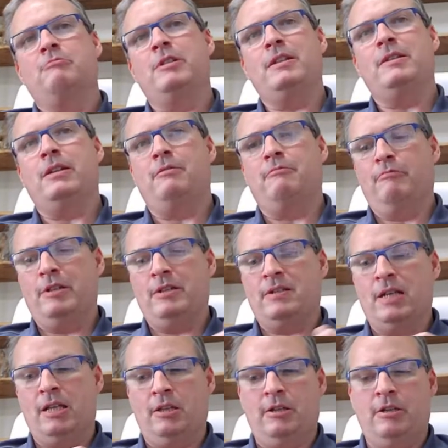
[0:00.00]
We then
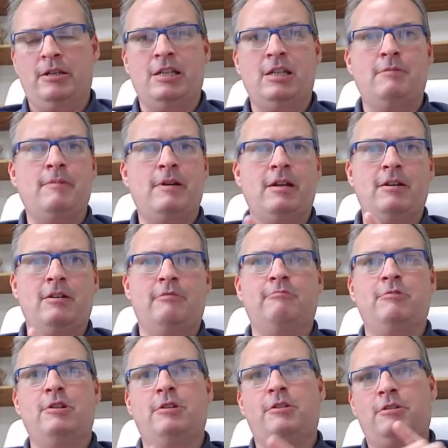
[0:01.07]
resell it on eBay, on
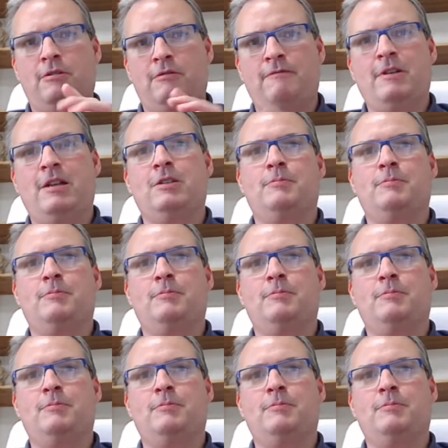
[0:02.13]
Wish, on